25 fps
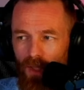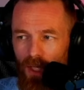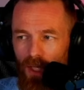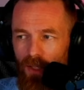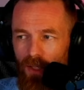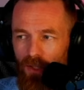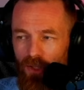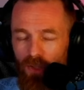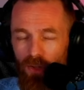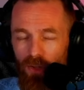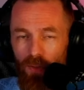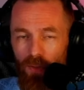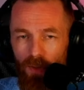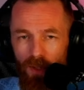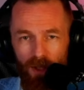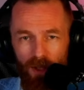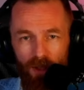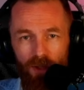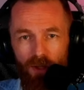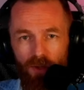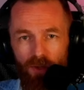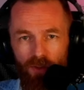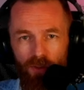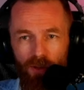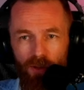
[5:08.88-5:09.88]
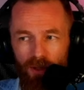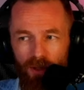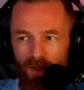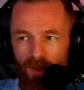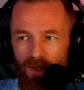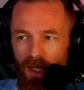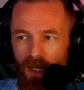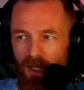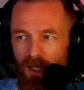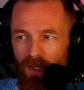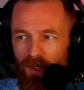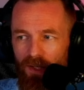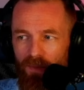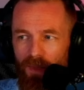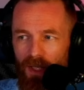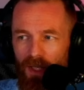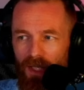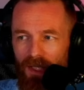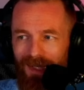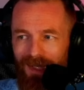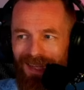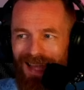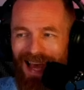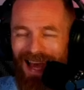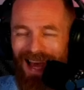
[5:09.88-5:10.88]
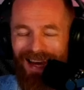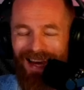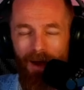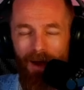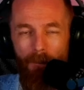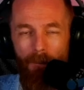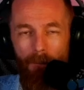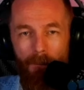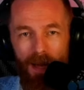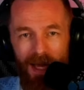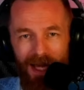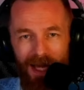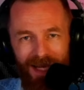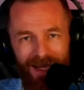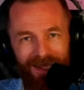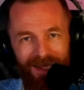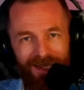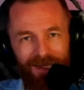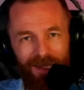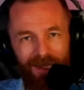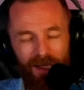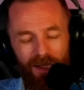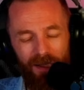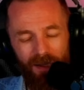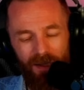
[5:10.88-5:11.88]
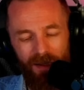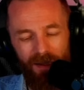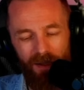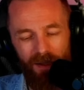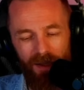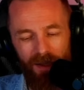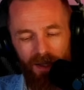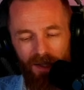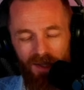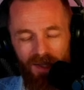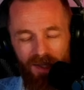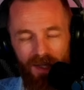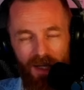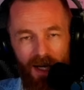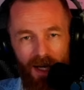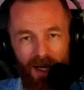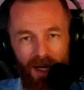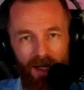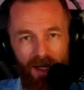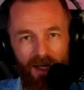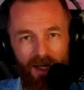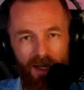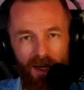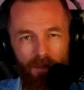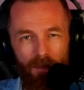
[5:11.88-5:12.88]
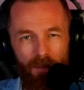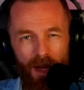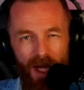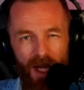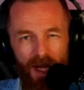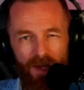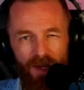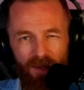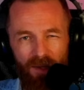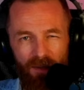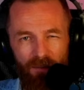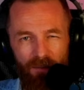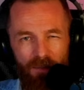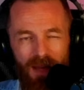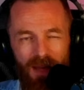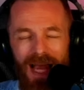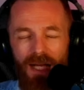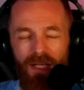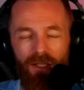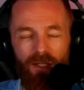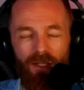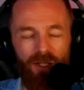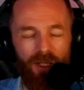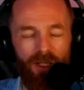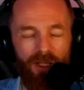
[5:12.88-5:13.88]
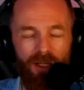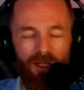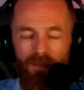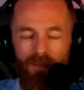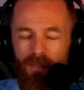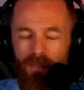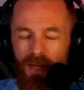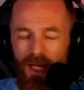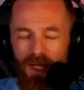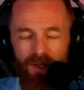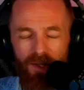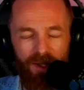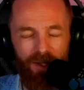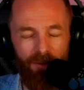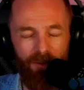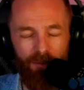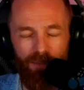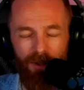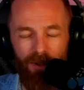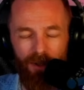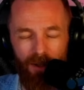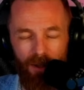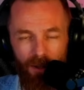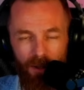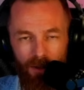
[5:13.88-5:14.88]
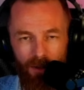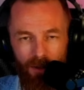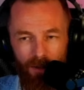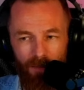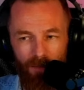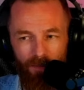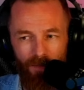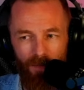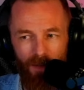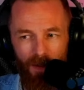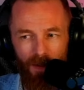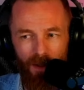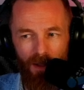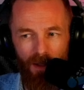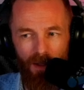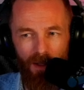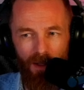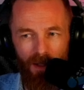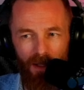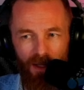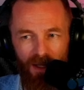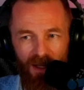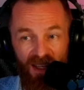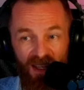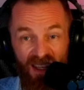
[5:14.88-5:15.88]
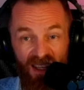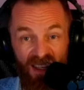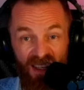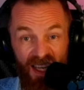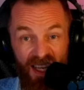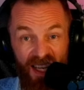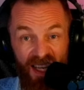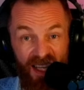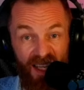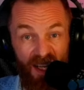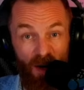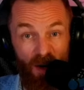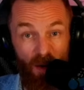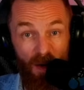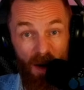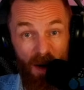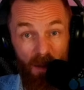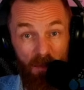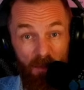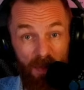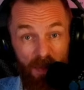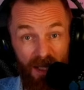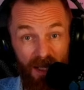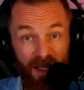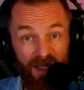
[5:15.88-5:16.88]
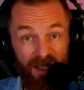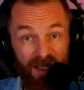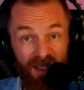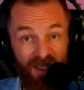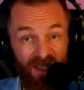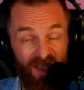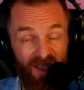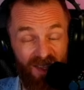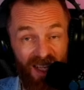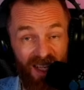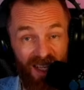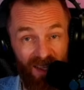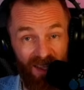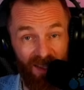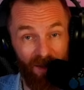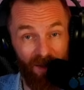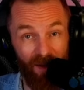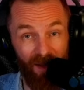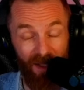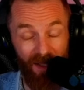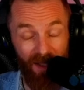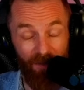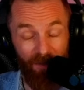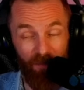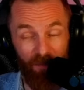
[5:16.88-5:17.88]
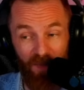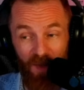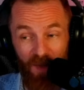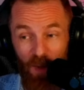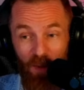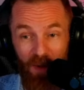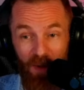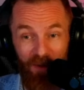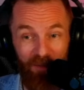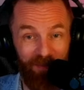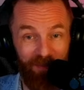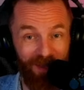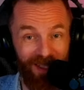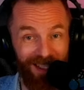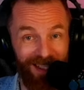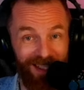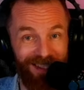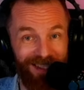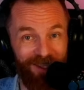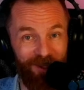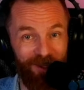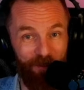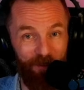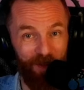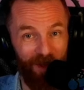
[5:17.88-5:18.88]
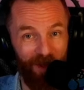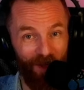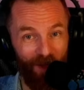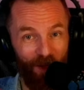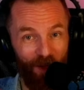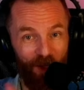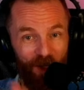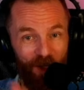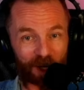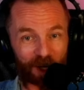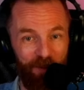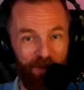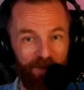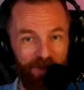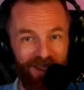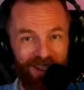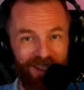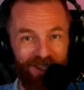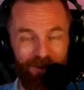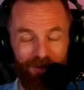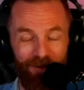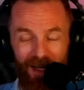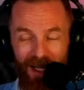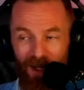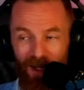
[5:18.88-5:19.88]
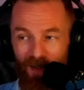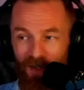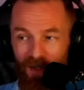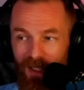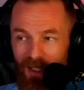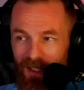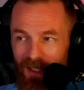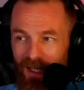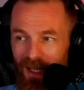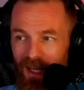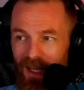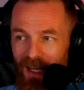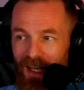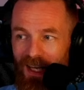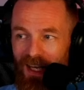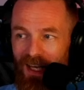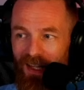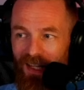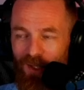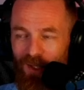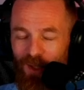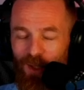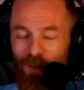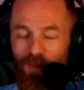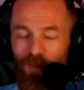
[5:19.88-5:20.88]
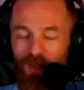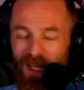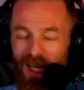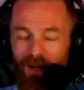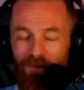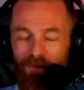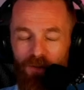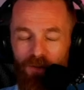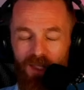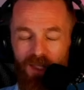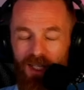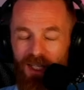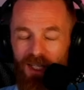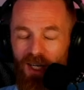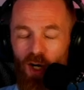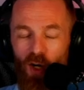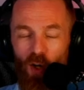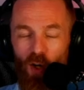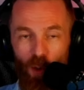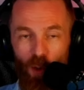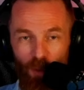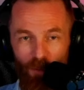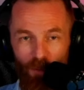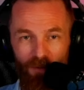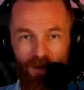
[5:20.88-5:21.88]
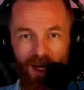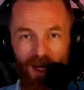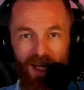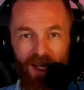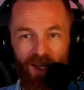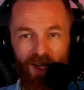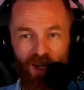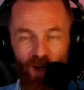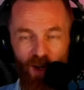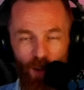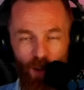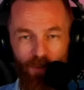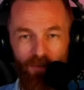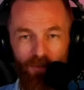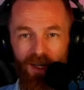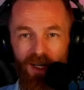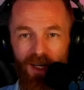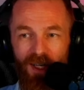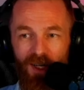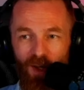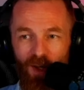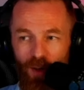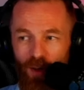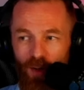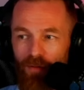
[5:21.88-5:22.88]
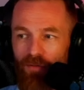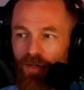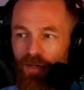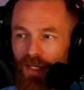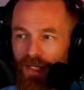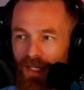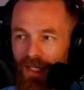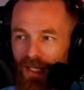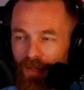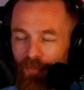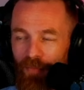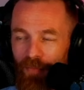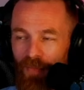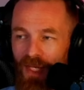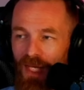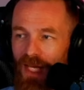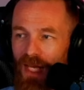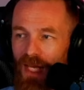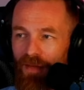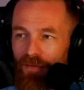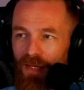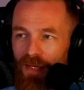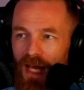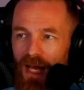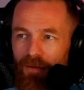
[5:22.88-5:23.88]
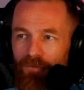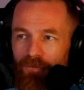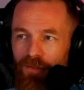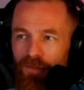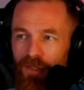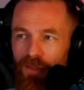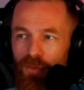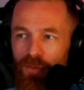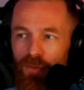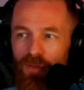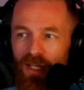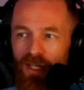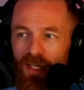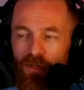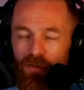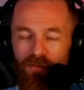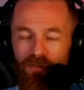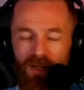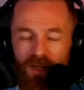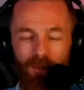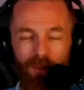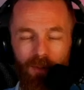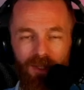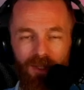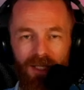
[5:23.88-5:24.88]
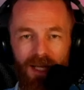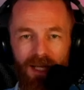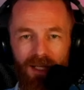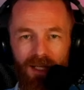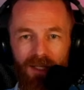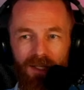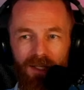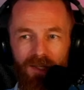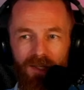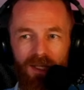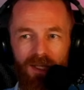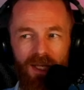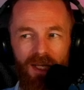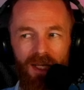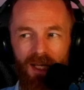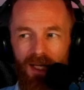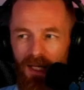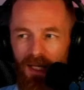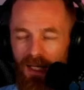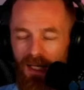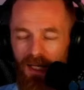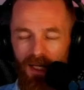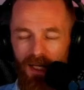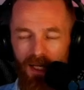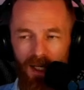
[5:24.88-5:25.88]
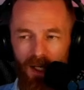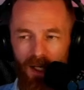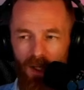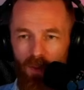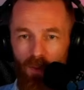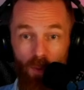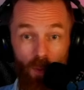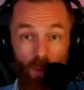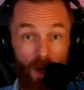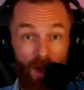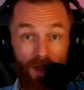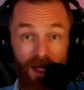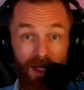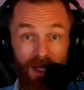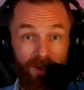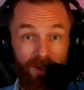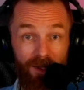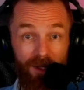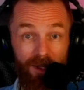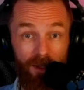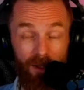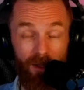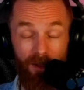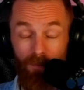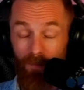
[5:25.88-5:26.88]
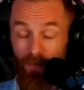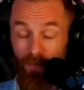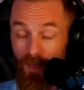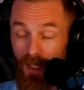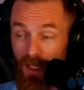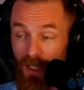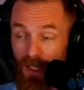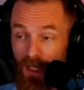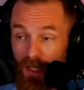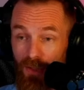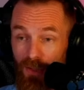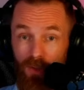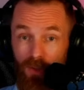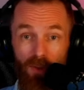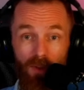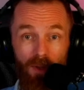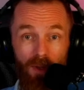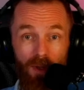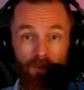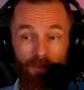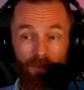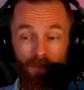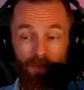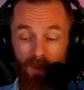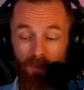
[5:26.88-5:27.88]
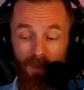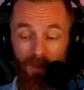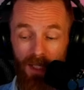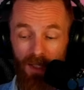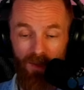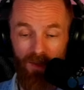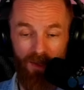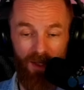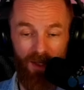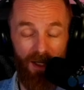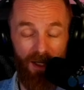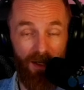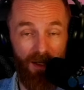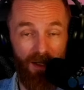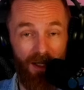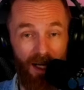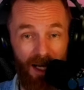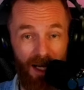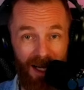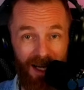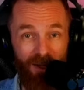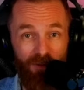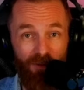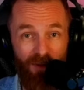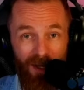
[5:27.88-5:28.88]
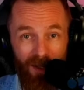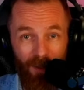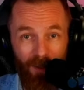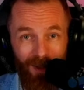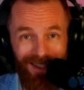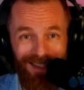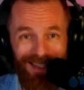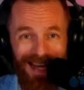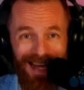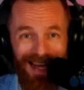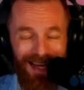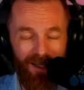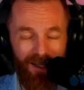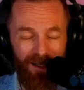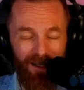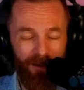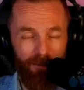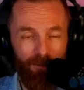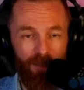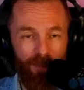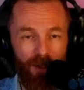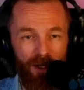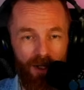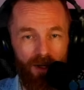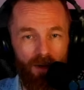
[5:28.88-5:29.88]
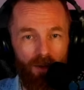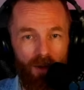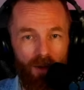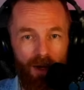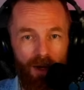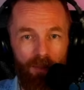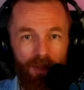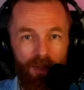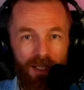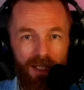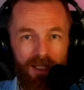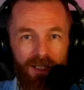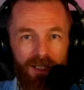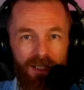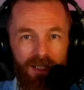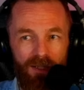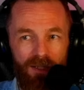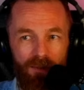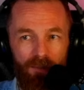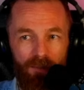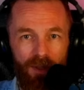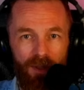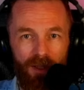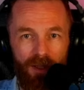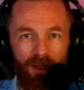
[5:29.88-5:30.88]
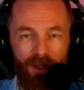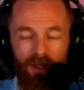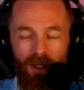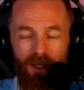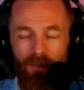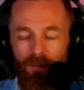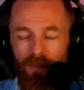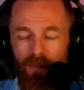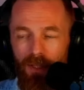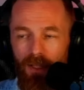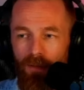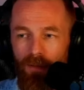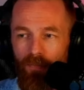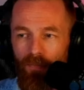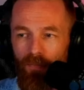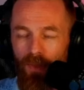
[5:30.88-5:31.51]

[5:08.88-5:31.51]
Two industrial designers means an amazing design, an amazing packaging, an amazing product, yet no ability to sell the thing, no ability to build the company around it. And that's something I've seen over and over and over again. If you have two incredible techies, well, that's good. Two means incredible tech, but no ability to build a company.